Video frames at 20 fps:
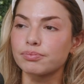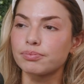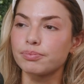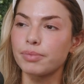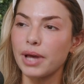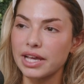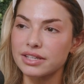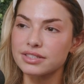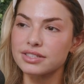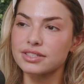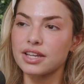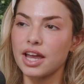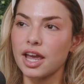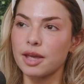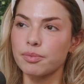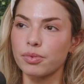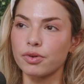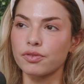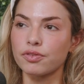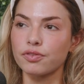best
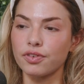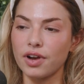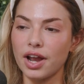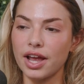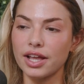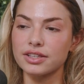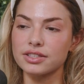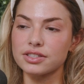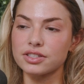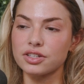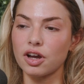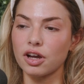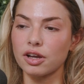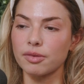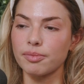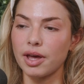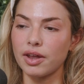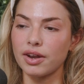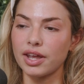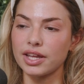type of friends talk
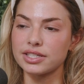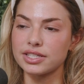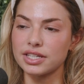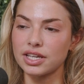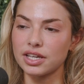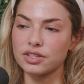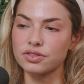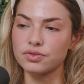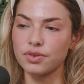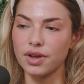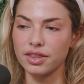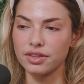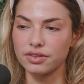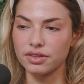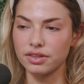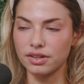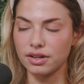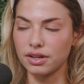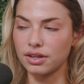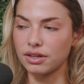about ideas rather
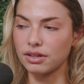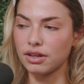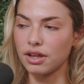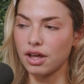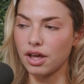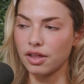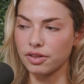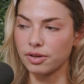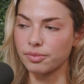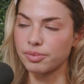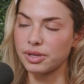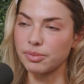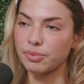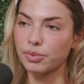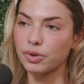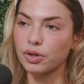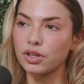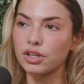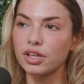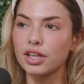than other
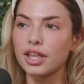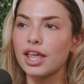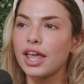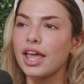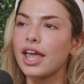people.